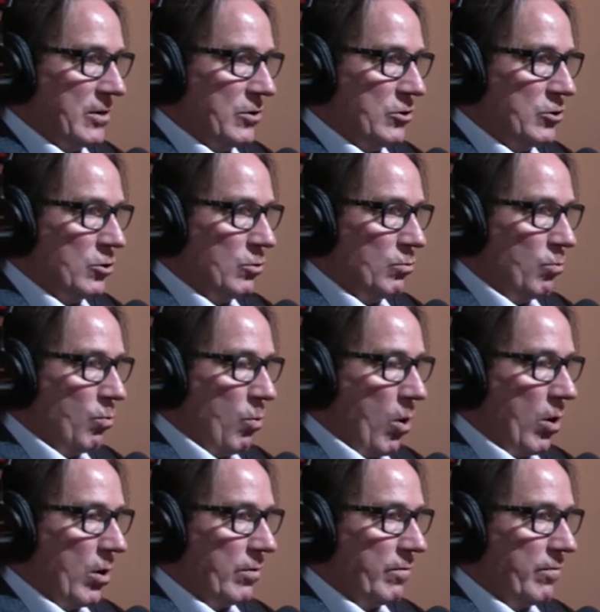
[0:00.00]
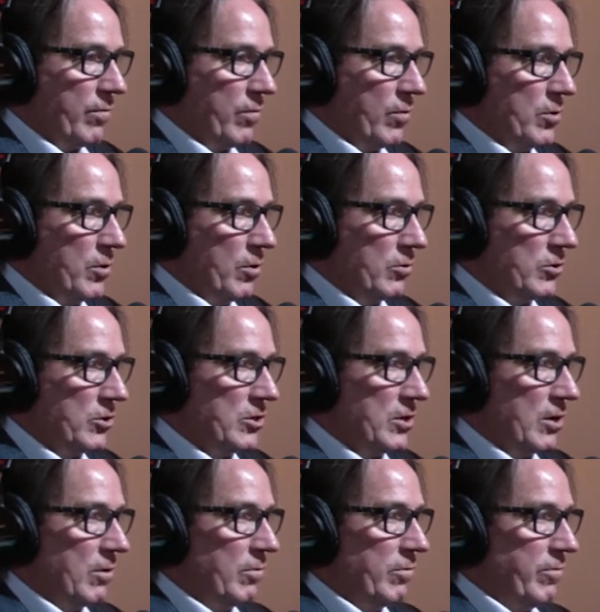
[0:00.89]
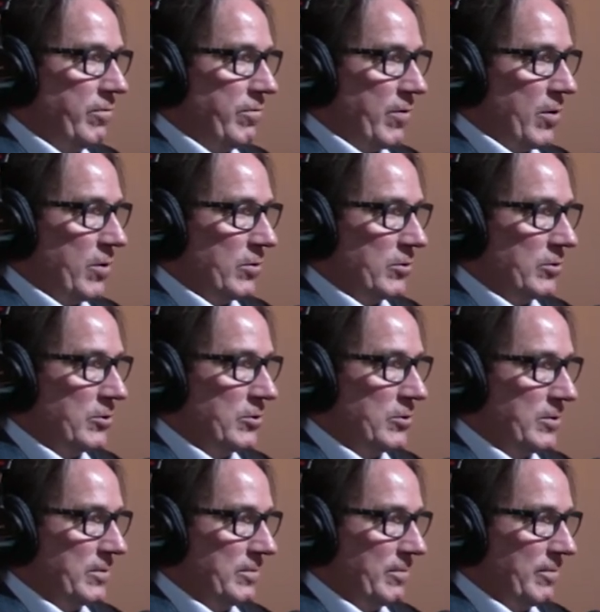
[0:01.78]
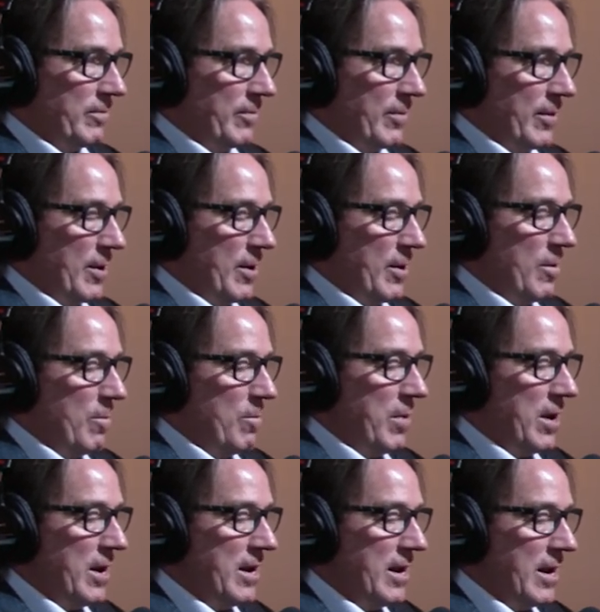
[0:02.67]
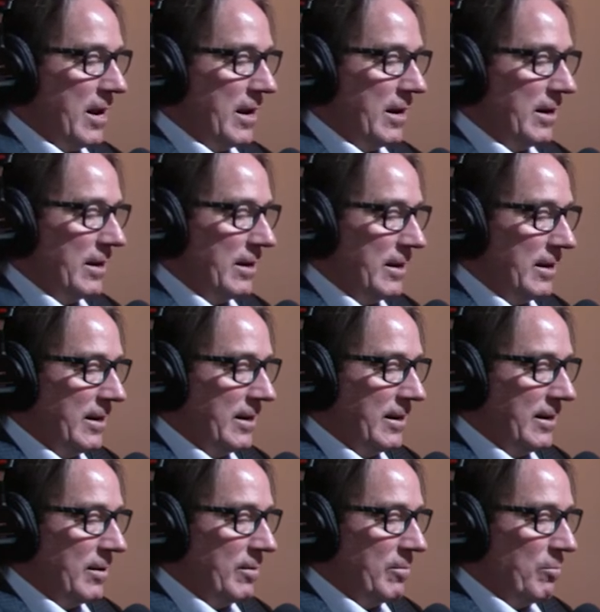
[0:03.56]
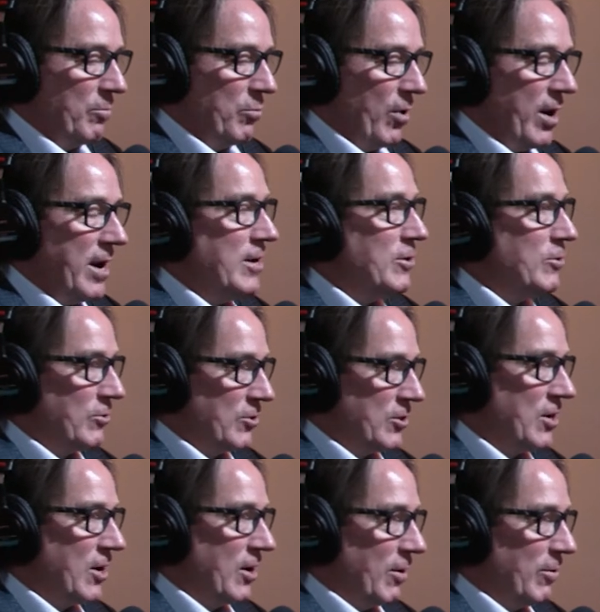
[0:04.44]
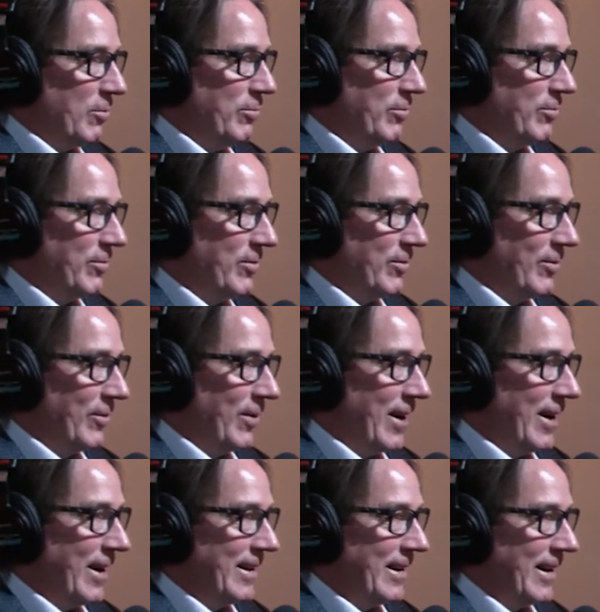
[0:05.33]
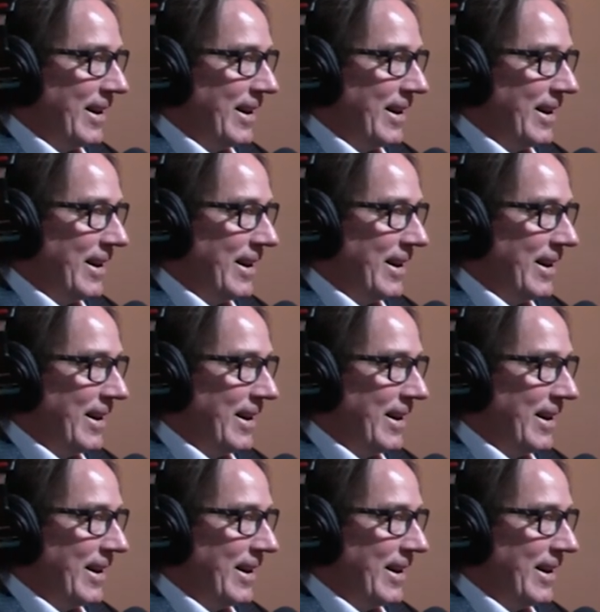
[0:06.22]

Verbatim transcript: to work for yourself first, meaning brand yourself, right, right, right.